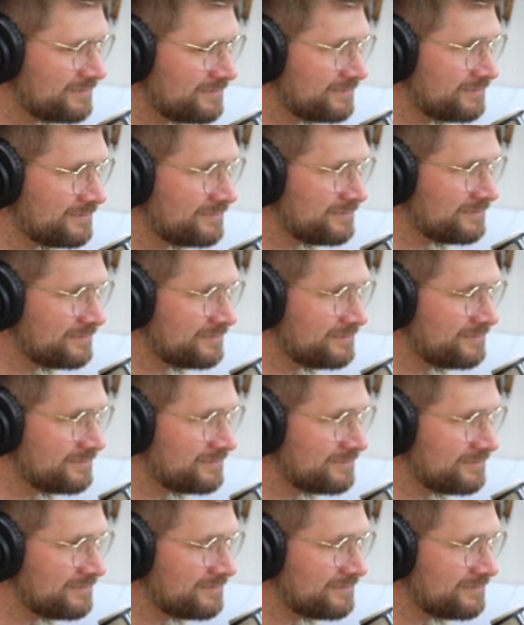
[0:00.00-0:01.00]

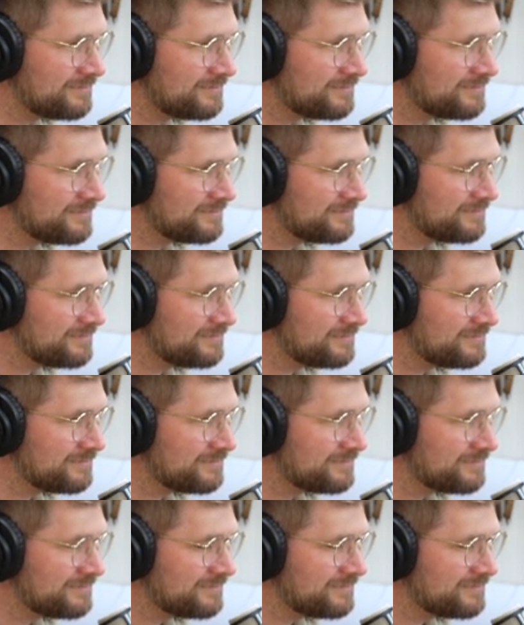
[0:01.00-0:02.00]

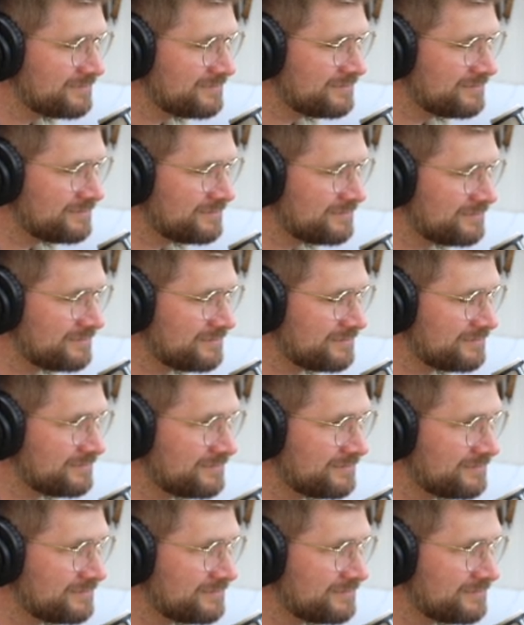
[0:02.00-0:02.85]
(not speaking)